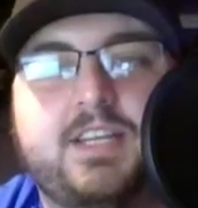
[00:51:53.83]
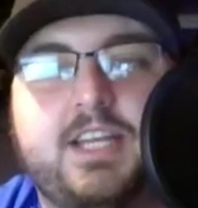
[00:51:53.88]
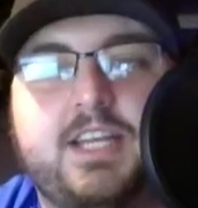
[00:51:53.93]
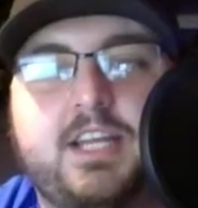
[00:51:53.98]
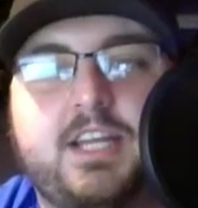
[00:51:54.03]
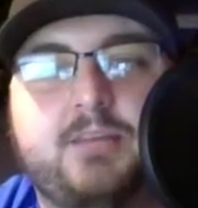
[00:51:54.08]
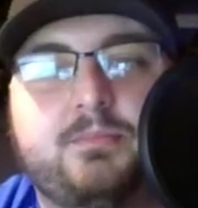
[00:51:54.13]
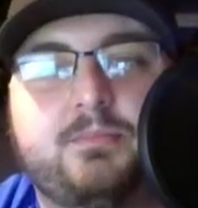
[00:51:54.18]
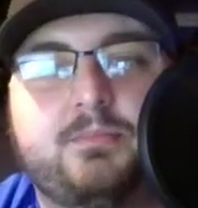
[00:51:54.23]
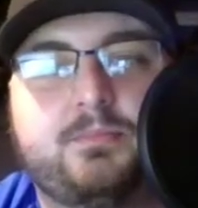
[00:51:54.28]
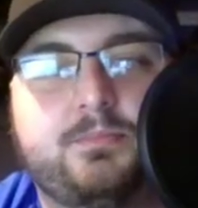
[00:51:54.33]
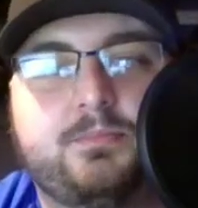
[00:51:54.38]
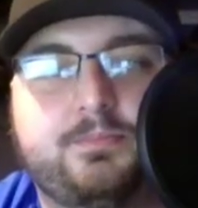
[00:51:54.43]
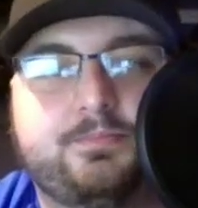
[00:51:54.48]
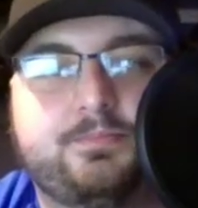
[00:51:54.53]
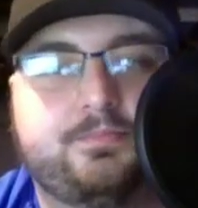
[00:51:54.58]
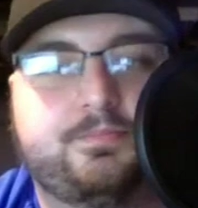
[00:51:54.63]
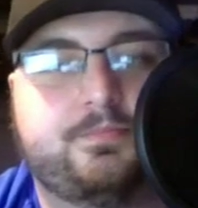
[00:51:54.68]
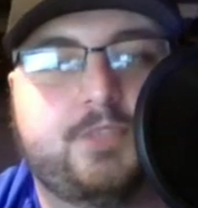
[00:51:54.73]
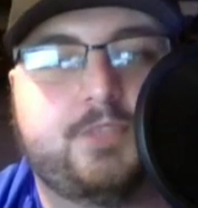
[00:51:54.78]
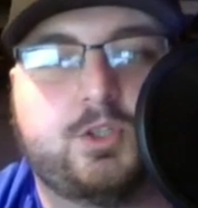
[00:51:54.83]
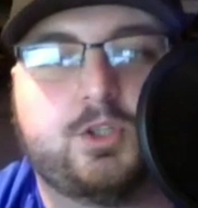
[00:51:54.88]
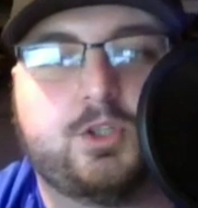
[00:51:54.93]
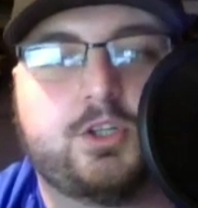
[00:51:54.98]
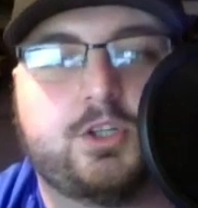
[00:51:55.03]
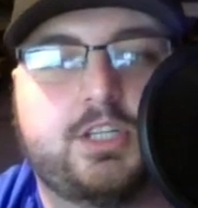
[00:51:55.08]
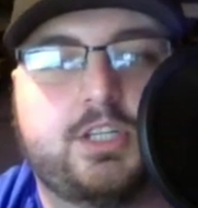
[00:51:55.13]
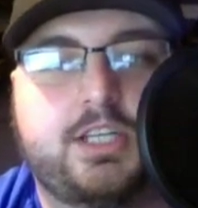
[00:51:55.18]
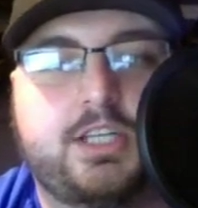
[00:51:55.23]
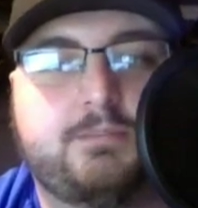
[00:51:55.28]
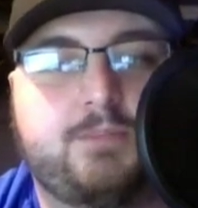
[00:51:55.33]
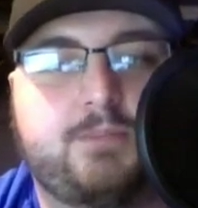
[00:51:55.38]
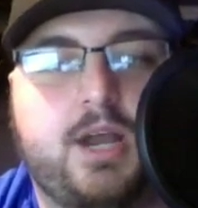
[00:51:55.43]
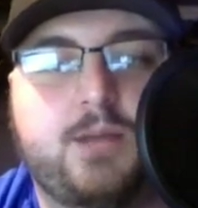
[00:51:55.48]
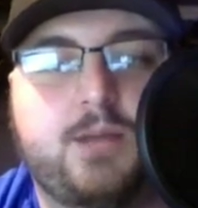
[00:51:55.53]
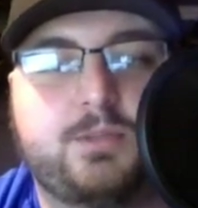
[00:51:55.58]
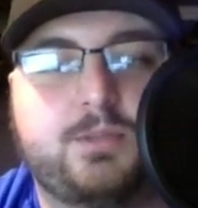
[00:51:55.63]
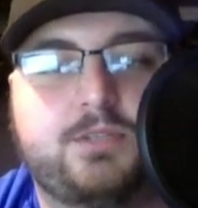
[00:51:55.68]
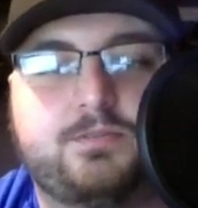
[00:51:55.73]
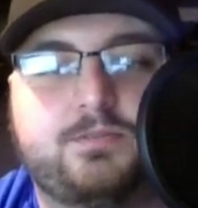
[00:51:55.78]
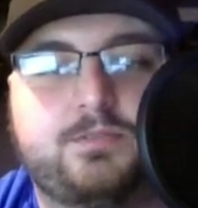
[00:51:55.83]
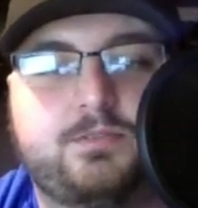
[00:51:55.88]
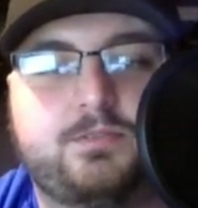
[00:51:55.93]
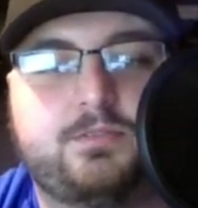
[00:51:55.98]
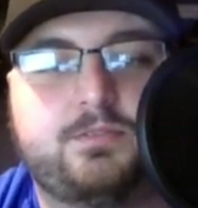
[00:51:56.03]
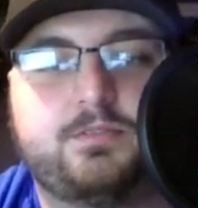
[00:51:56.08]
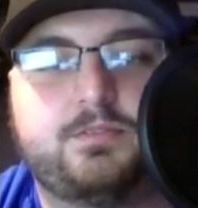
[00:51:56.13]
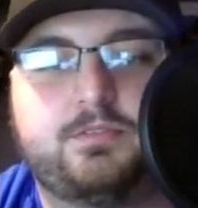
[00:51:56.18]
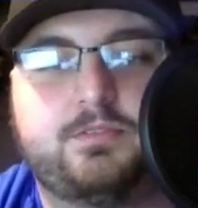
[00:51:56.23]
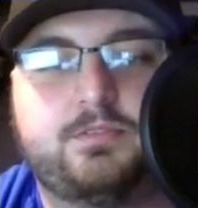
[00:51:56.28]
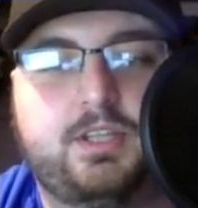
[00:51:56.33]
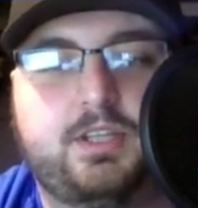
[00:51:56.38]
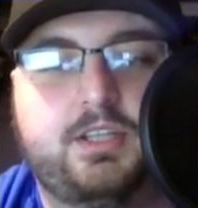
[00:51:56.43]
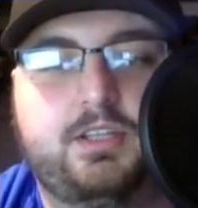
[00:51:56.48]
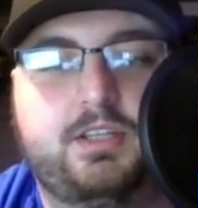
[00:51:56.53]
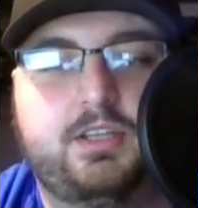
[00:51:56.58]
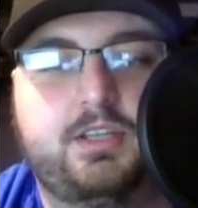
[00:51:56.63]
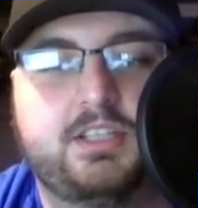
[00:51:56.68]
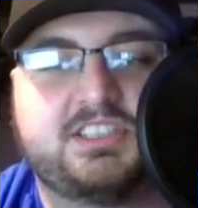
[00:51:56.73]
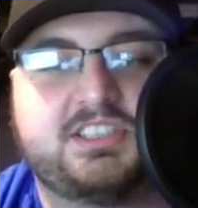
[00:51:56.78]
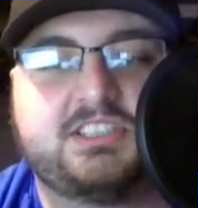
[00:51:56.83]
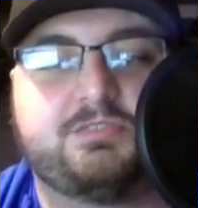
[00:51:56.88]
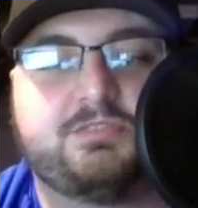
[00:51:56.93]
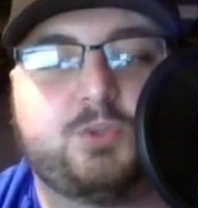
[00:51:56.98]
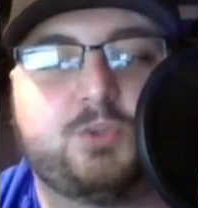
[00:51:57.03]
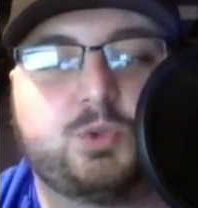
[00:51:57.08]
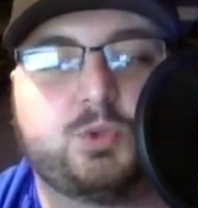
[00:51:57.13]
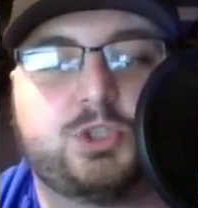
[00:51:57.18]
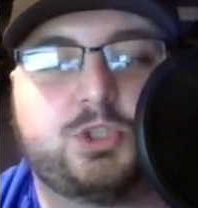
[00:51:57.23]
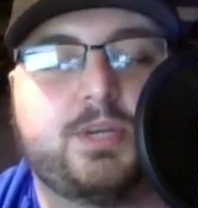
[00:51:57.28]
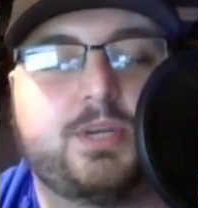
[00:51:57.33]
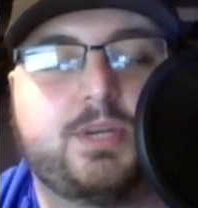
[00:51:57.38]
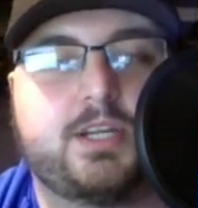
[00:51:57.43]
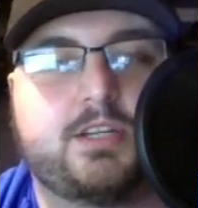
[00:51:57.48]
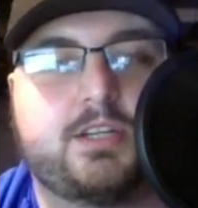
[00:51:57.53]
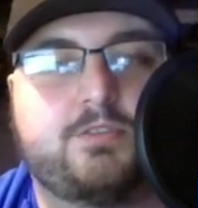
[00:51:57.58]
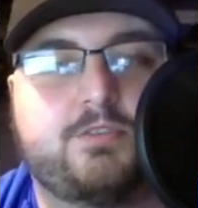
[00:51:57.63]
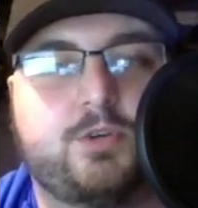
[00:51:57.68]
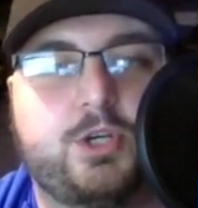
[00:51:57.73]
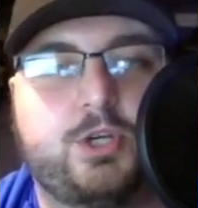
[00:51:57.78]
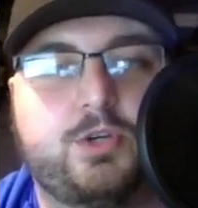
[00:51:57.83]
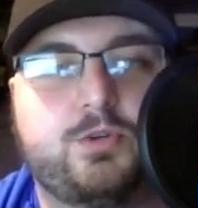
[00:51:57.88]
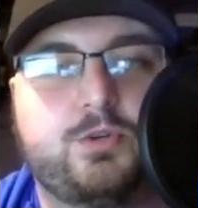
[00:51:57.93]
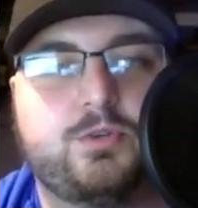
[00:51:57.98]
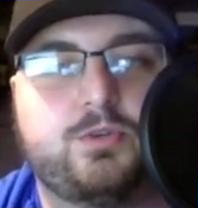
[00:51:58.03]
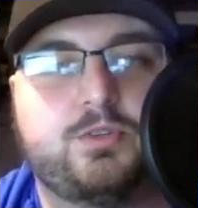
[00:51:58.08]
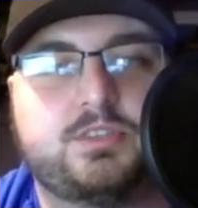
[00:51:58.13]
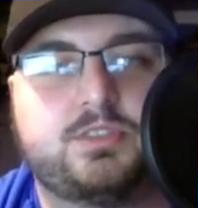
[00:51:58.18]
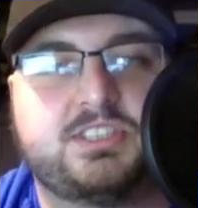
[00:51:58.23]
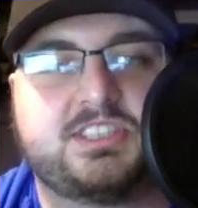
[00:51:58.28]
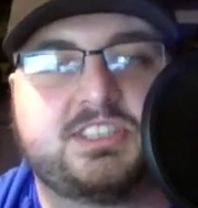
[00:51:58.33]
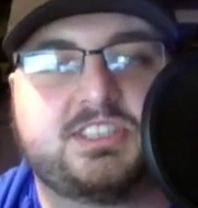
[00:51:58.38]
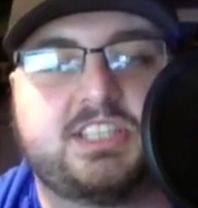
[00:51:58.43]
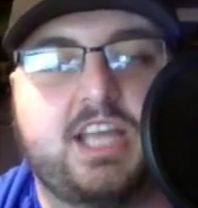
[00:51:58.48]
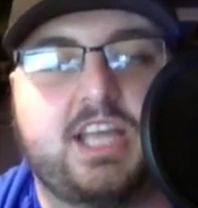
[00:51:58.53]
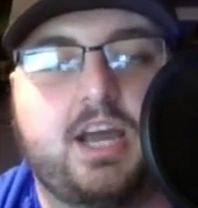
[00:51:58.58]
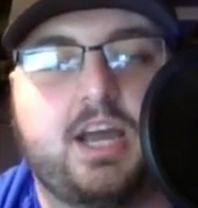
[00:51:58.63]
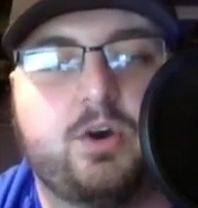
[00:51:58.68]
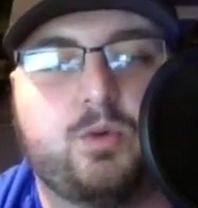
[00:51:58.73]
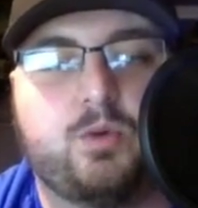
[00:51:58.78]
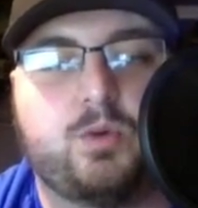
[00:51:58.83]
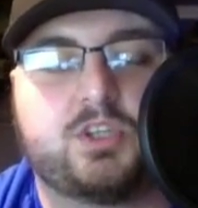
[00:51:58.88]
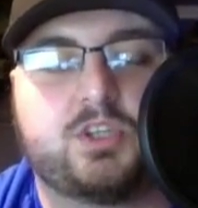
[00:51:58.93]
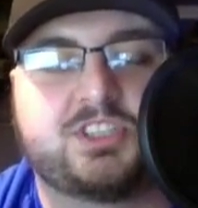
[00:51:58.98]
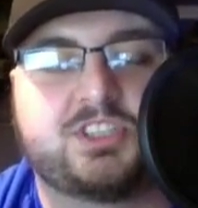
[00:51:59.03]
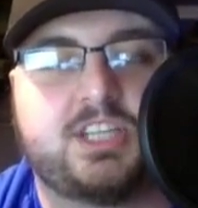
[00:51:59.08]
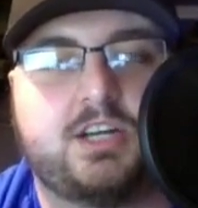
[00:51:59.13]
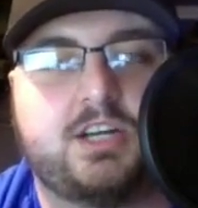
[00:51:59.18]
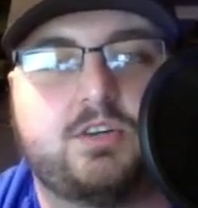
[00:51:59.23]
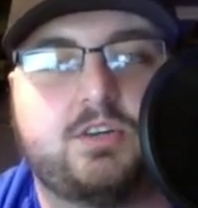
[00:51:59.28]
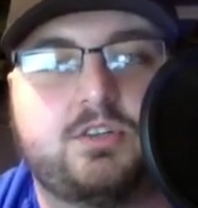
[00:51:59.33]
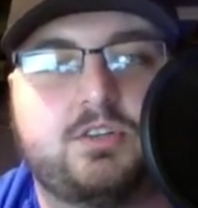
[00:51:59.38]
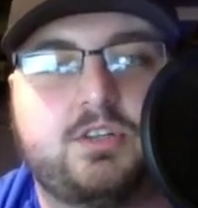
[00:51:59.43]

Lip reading: him, you're looking probably this is a future pick for you to see how it works out.